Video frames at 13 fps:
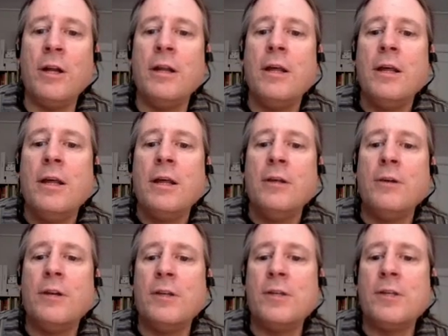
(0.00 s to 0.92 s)
it.
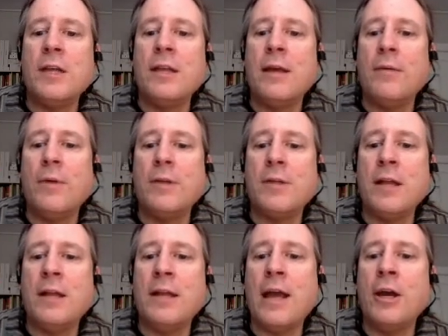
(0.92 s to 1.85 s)
You can see that with
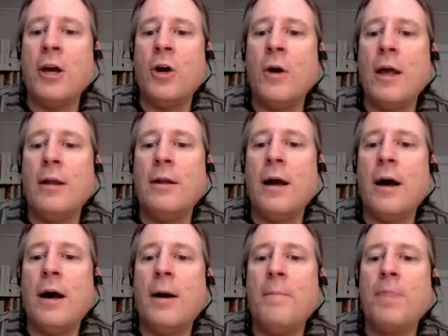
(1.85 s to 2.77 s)
San Diego and
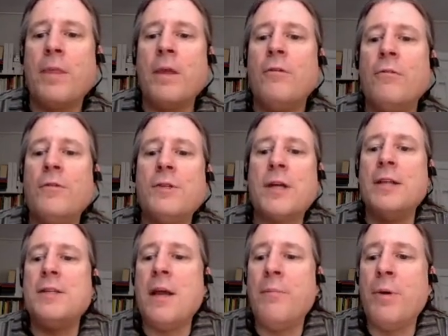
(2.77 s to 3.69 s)

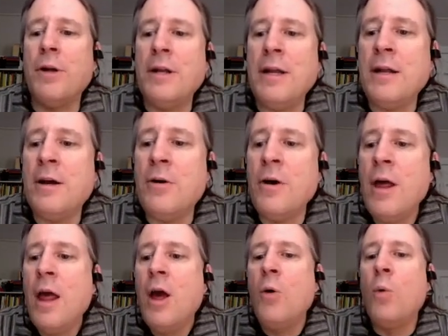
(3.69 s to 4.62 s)
Riverside, San Bernardino,
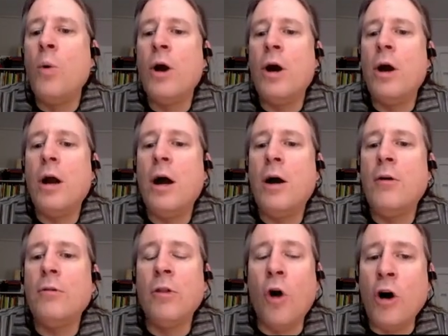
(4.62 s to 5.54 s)
were
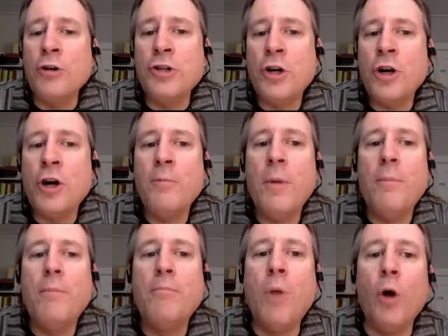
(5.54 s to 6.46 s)
long-term,
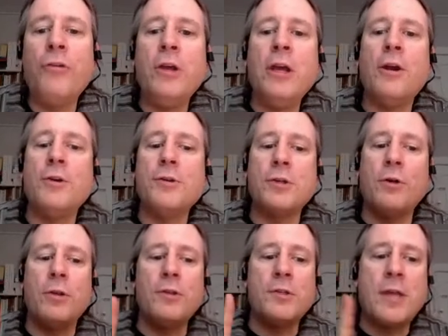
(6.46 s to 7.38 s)
multi-year.
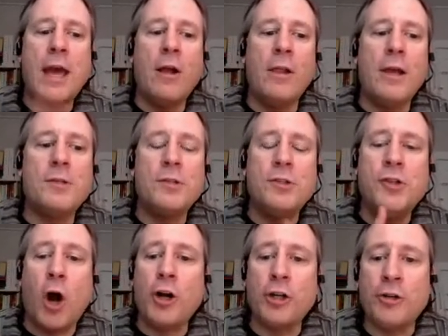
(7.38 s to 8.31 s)
So the scale is
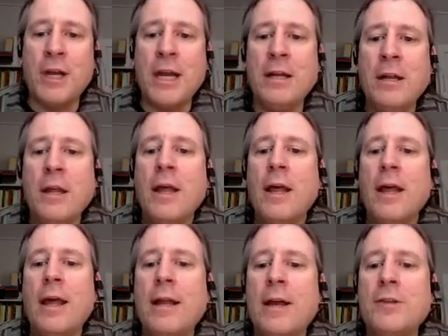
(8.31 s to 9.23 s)
dark green.
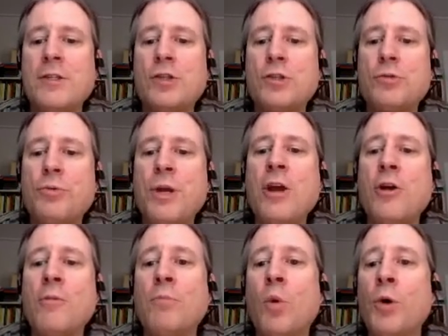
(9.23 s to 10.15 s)
It has 3
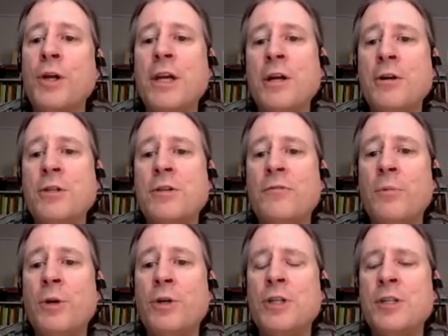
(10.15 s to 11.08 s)
or more years of
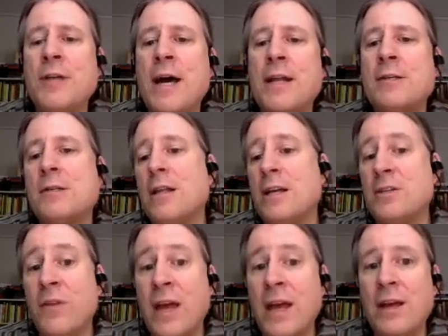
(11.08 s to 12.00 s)
emerging status.
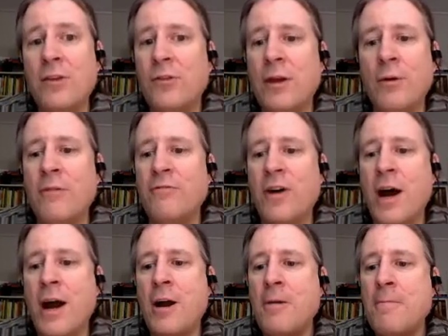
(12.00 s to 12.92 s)
Las Vegas, they were on
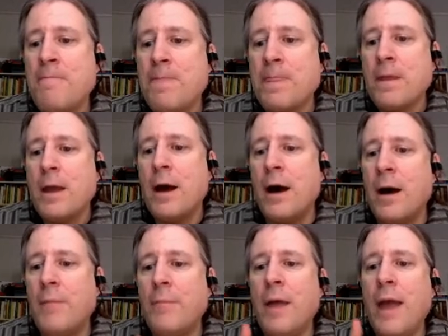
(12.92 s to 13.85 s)
fire.
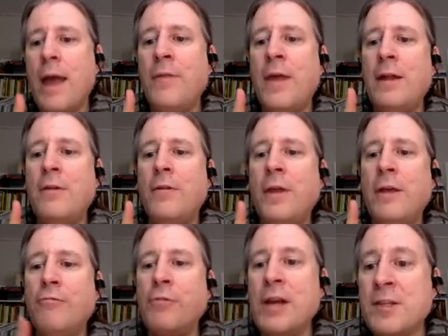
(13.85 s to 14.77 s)
And then
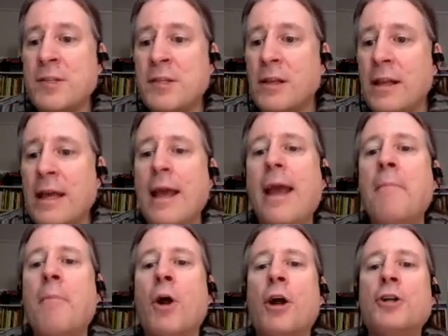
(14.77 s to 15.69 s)
they recently
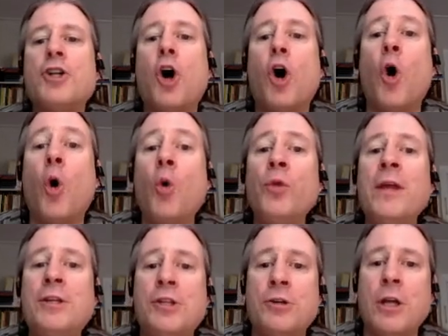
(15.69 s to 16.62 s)
emerged
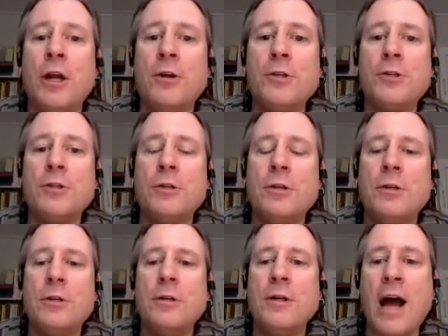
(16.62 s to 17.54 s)
only 2 years,
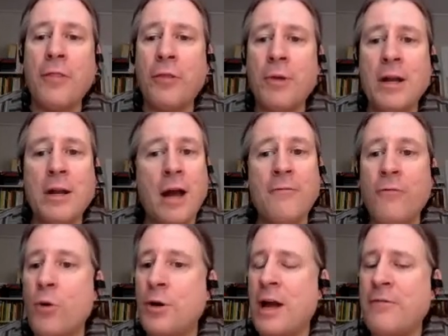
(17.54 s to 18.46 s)
not 3, not
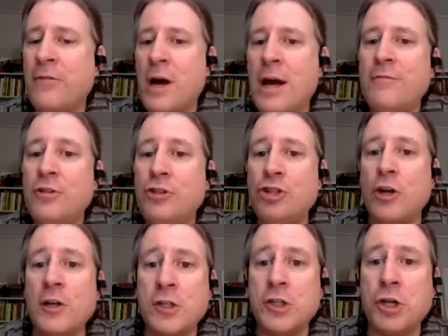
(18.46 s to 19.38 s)
4, not 5,
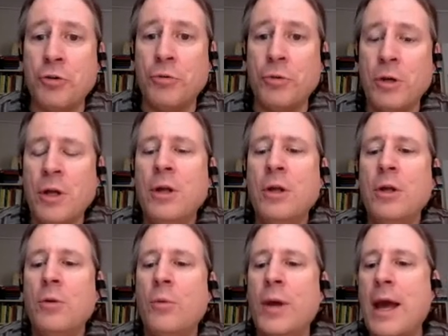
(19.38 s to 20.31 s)
just 2.
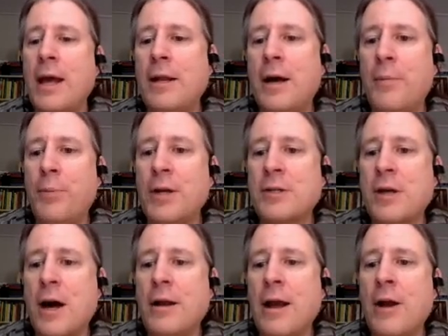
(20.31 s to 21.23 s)
We had
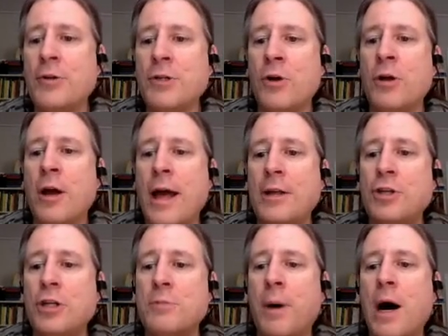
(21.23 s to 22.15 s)
Prescott, Arizona had
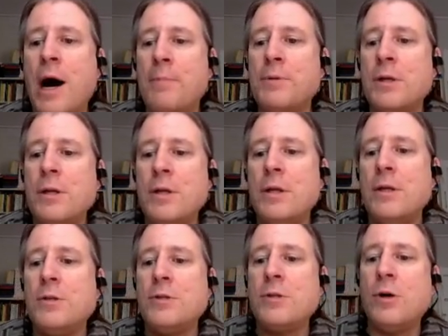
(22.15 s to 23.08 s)
just popped.
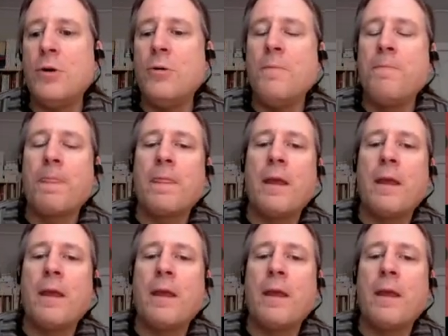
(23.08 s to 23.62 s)
So